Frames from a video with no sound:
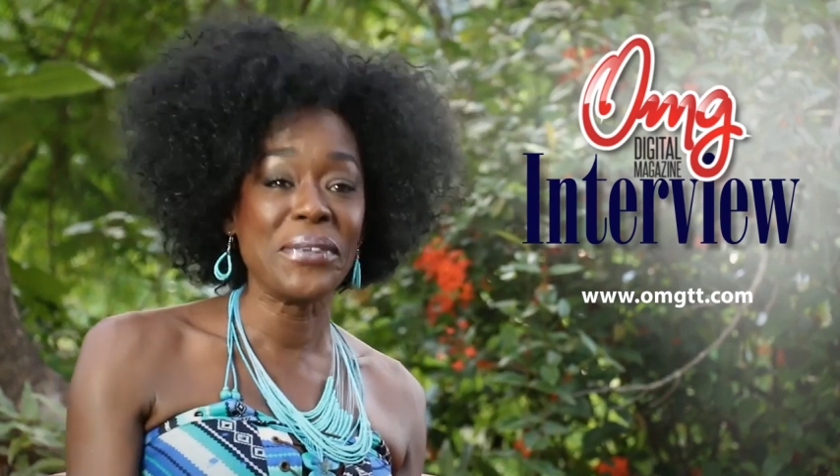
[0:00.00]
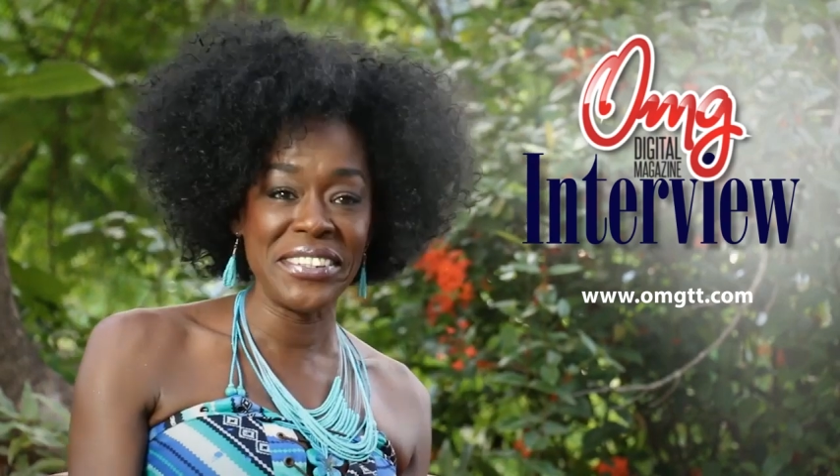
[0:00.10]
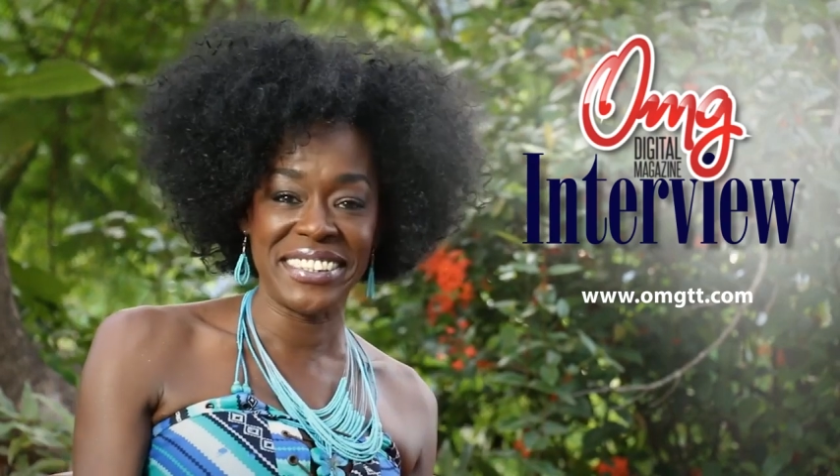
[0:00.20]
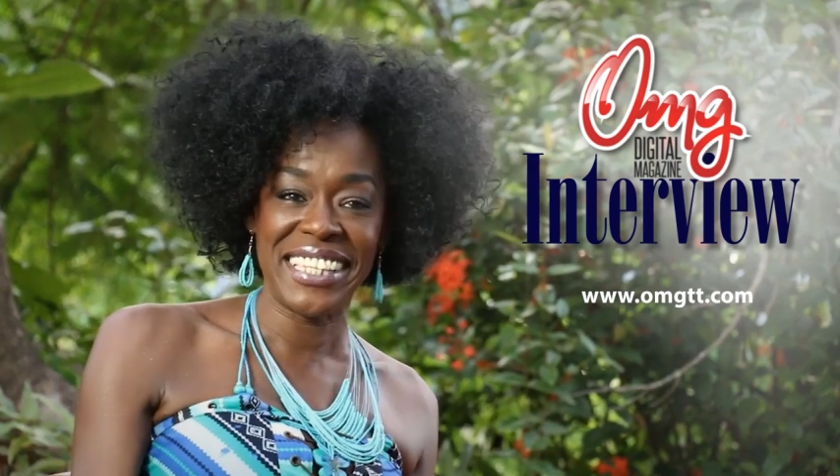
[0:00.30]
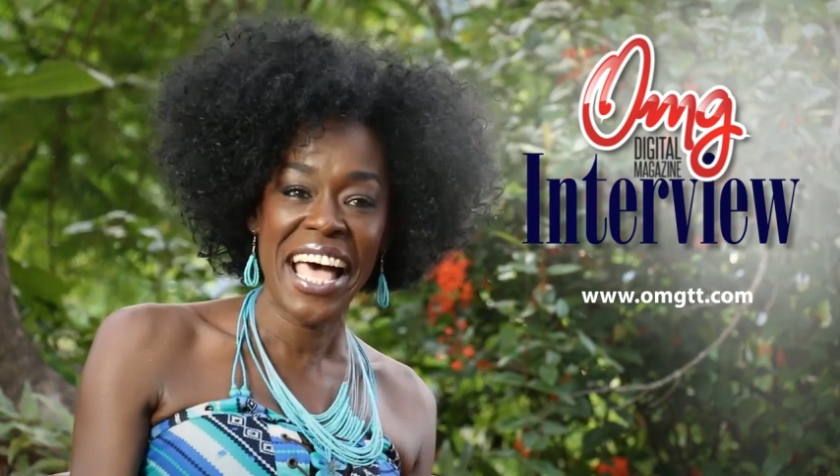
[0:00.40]

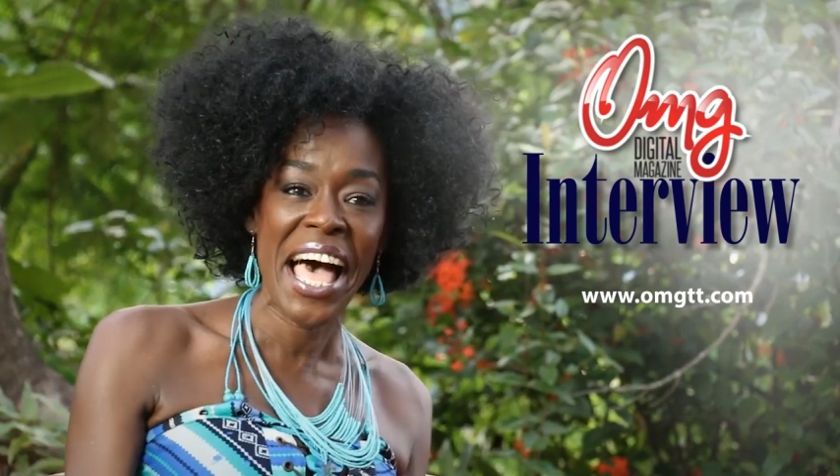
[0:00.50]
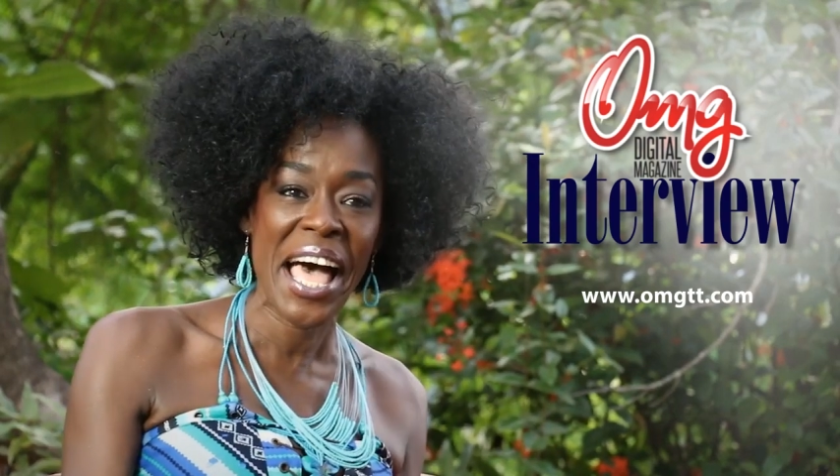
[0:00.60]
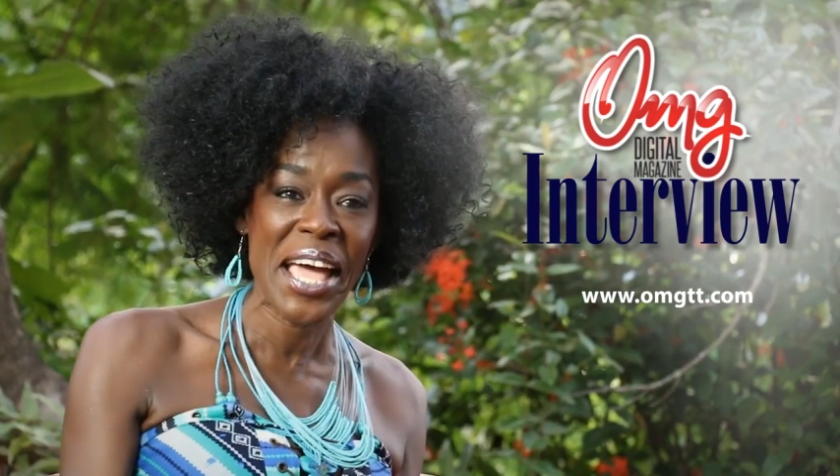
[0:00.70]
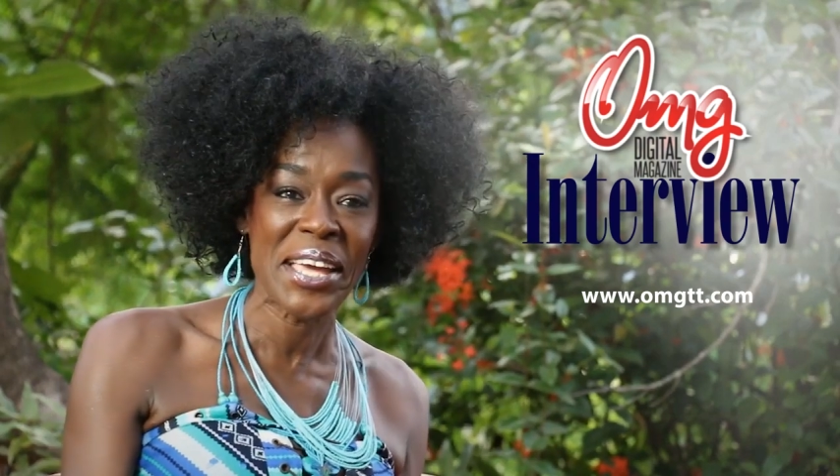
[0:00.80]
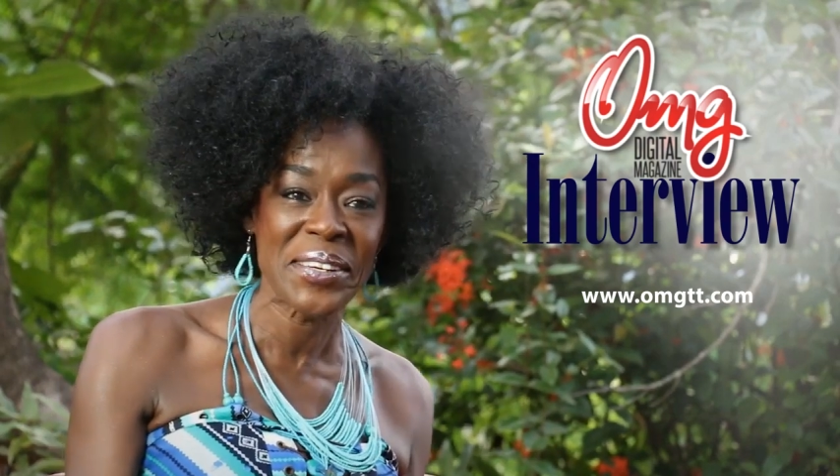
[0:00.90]
worst
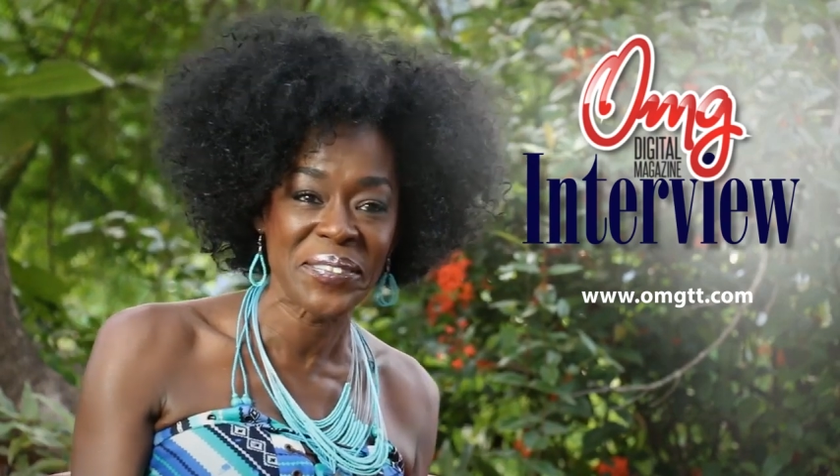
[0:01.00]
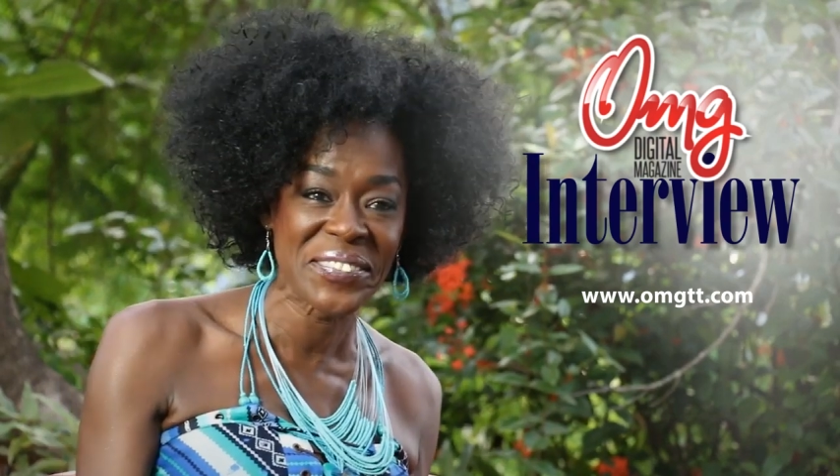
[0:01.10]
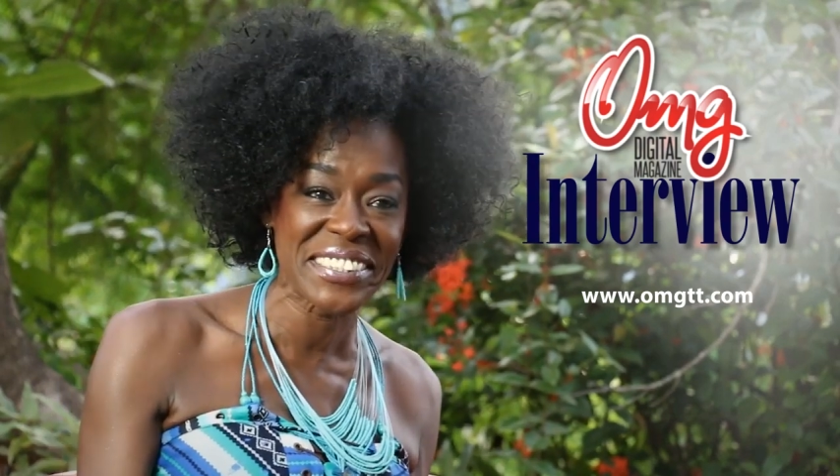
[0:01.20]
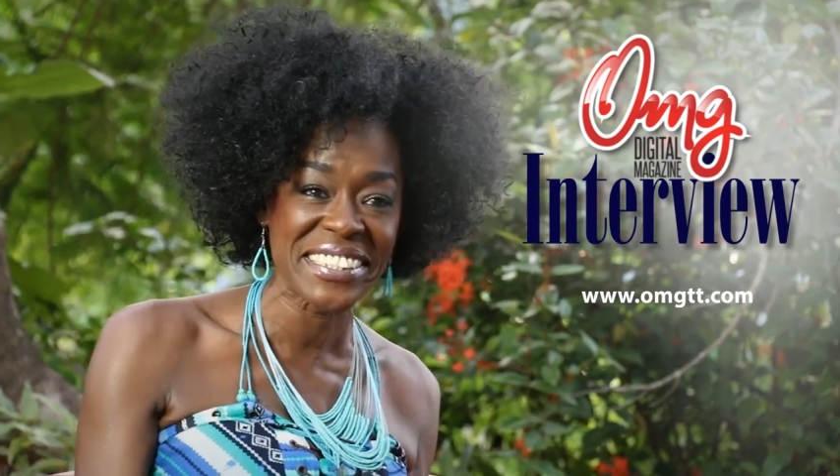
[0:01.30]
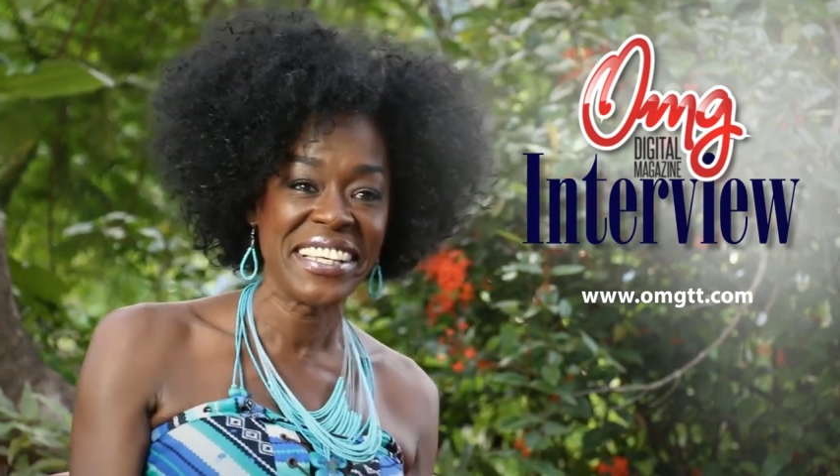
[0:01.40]

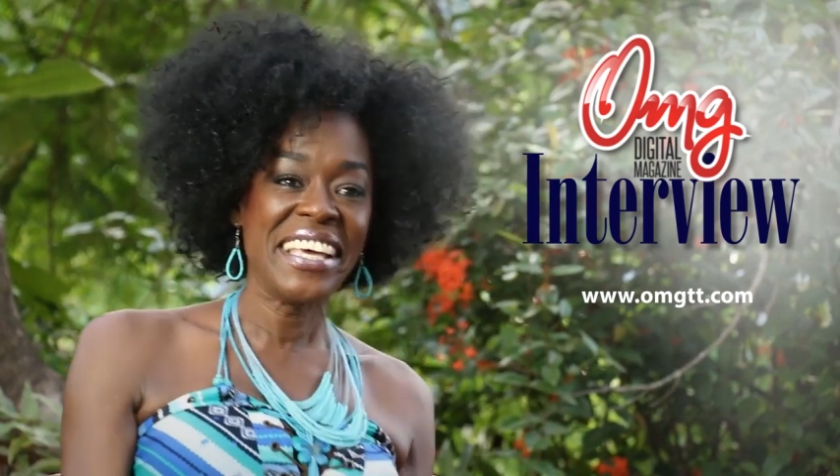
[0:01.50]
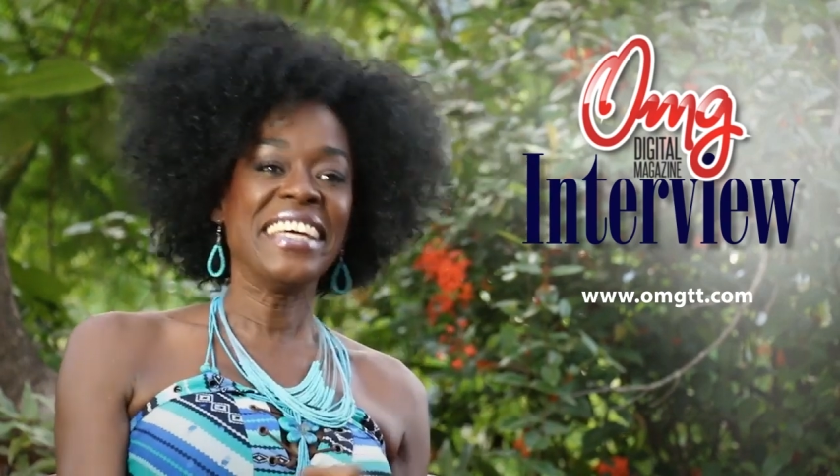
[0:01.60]
times.